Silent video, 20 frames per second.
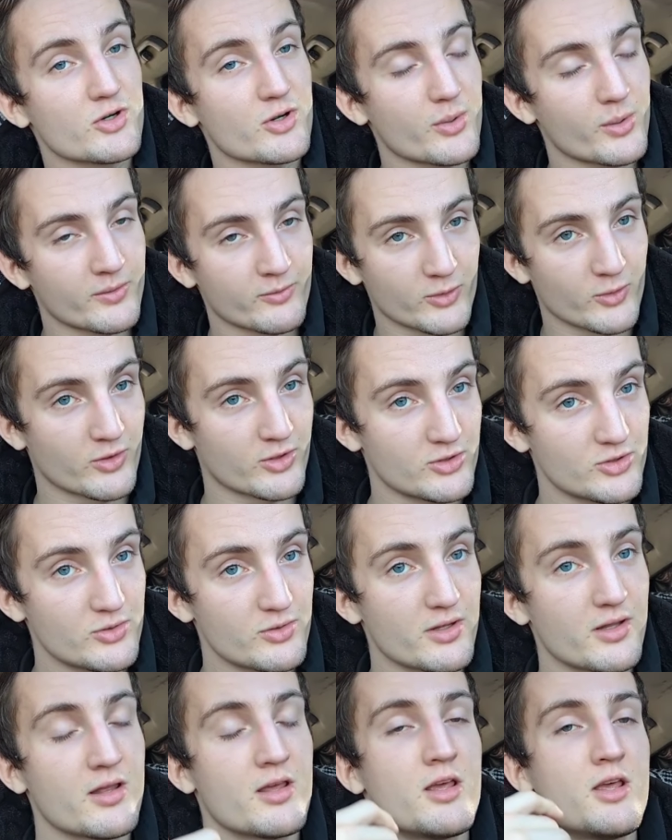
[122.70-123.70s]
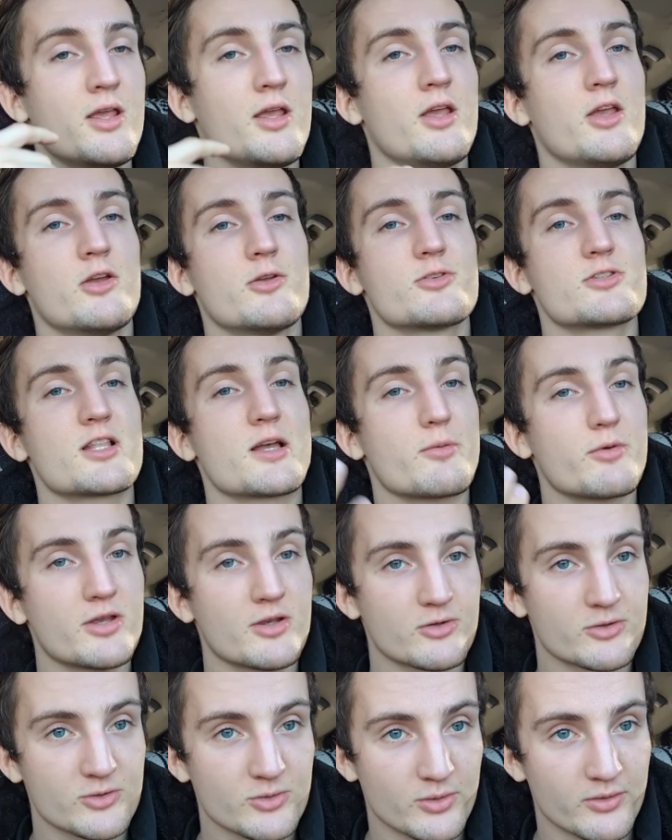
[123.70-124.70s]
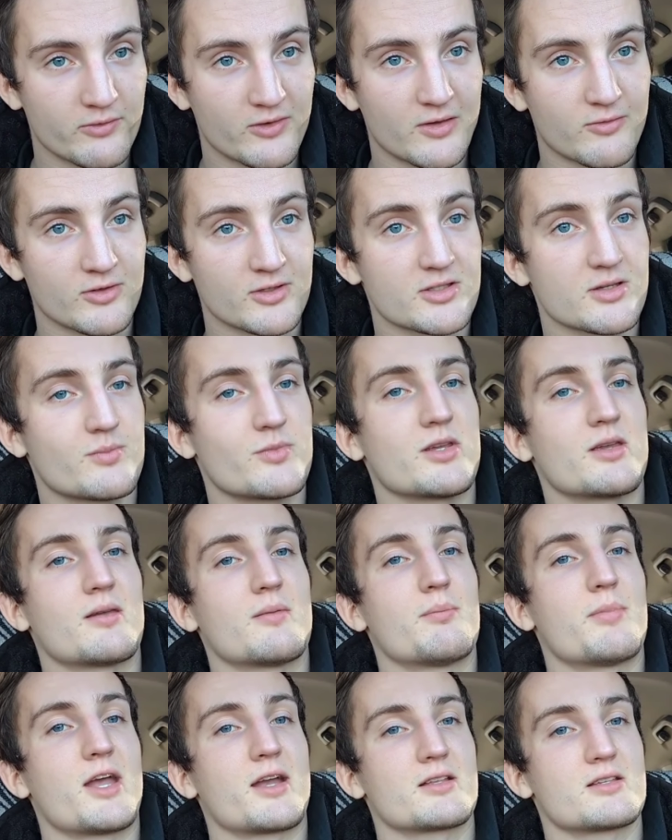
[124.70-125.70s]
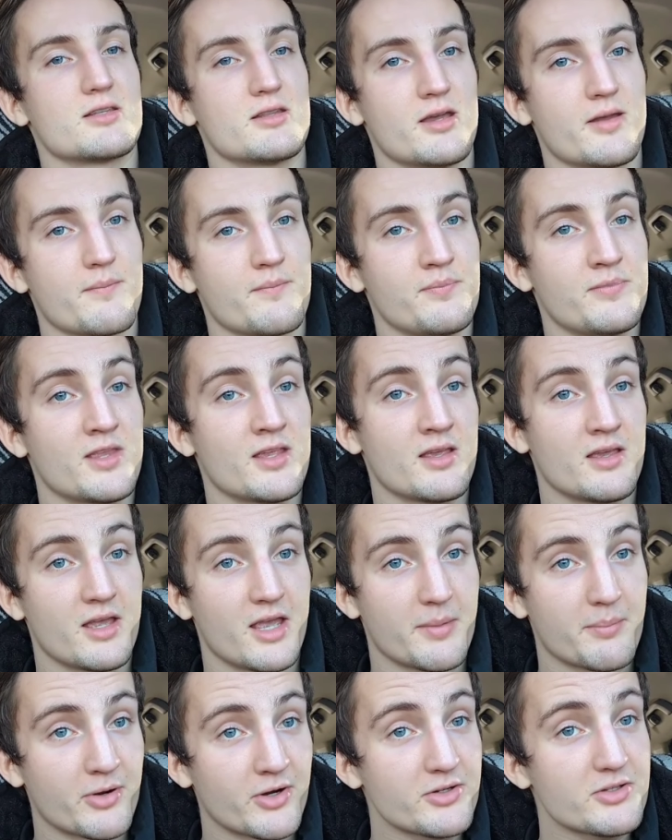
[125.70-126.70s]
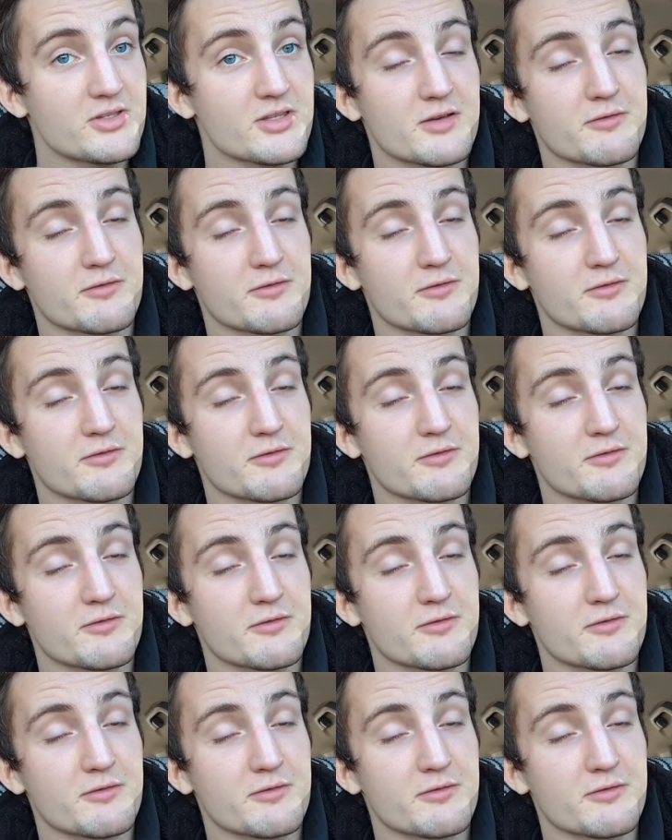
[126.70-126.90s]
however you want to do it. So that way you're sort of giving something back to them. And personally